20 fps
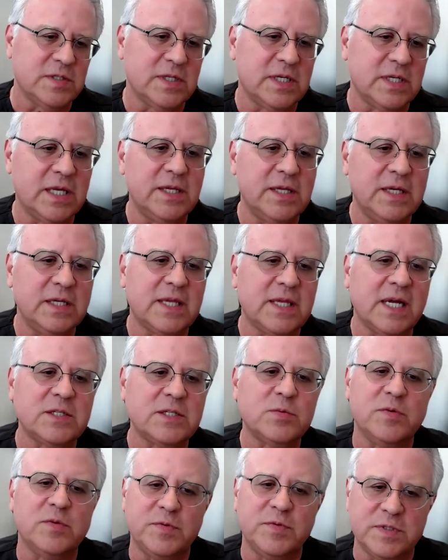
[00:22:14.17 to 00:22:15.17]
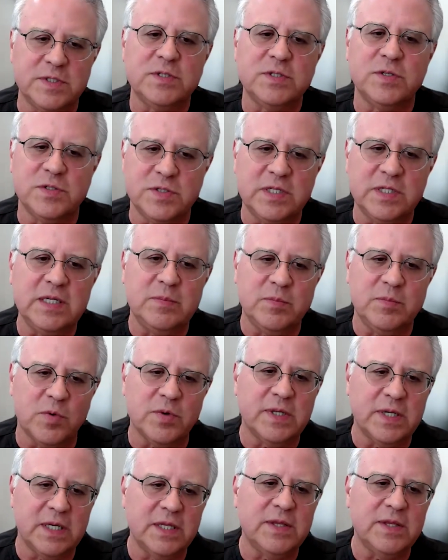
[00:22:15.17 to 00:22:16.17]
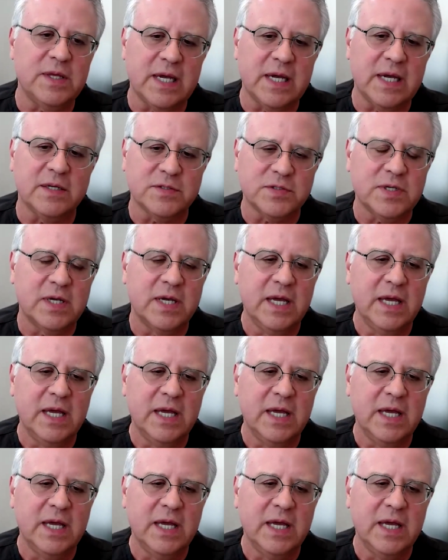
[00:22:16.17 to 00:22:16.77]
And I think that's what physicians need more than anything else.